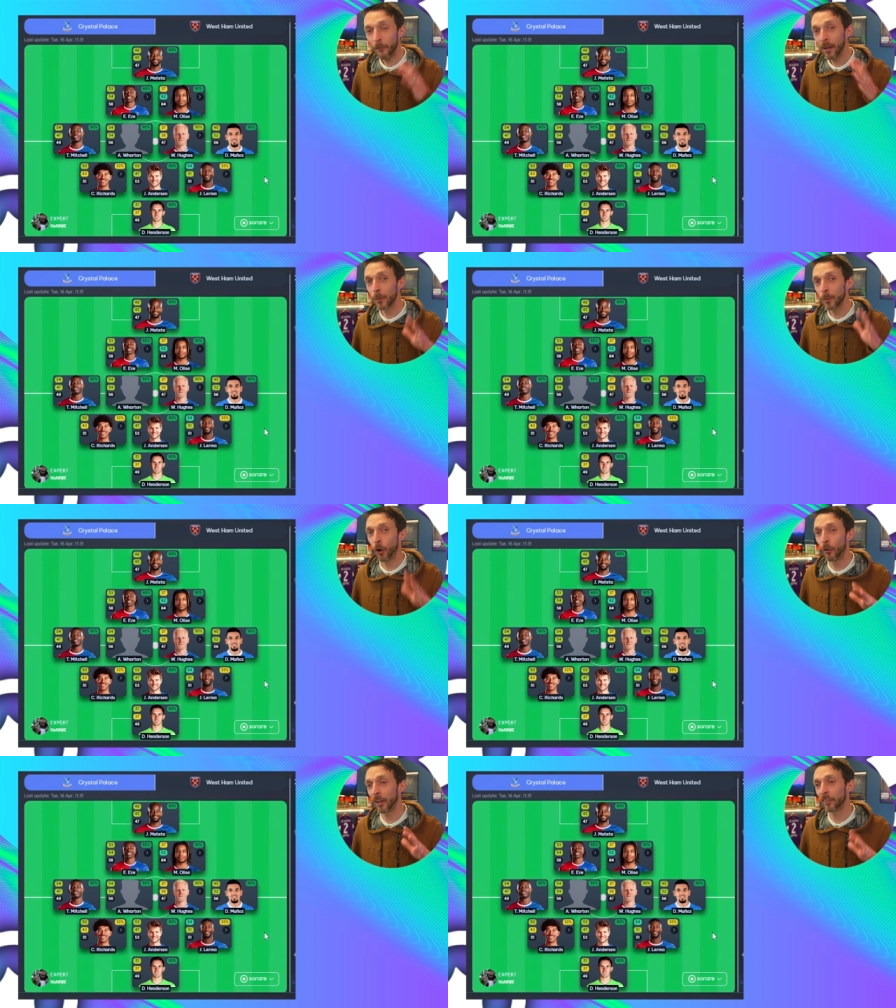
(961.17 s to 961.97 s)
I think I would
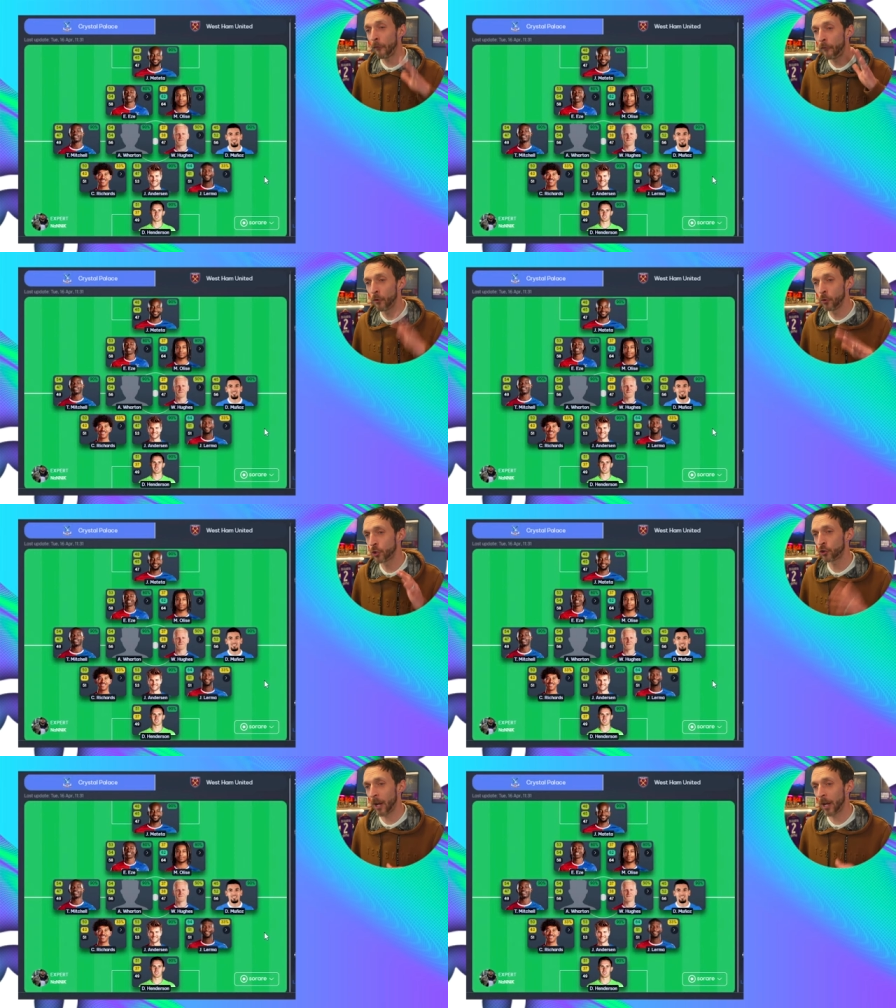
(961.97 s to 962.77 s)
call this a
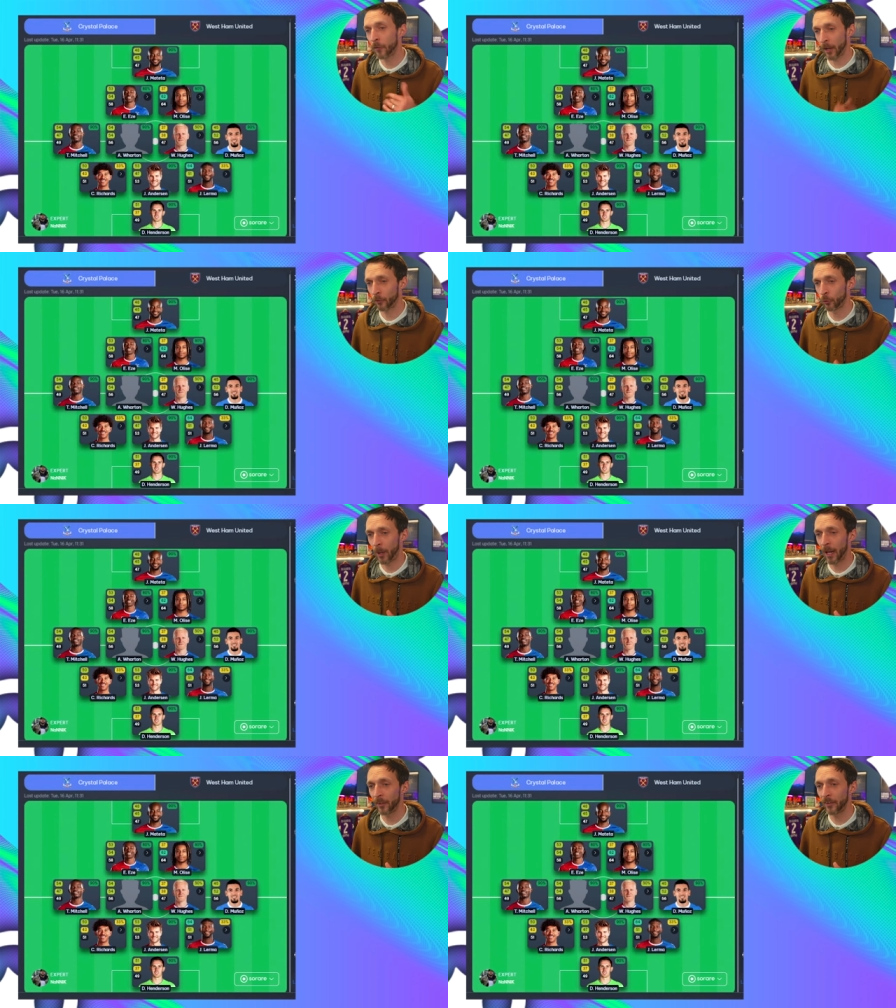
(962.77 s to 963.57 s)
full-strength Crystal
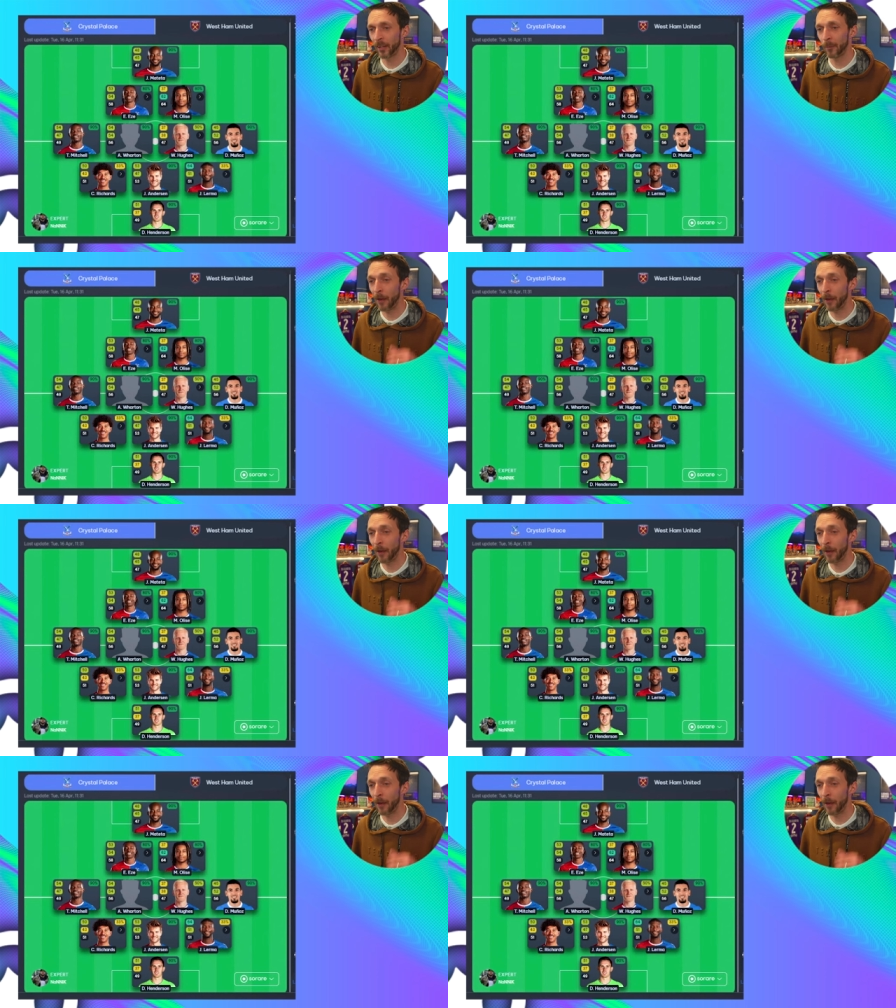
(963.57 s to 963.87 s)
Palace team.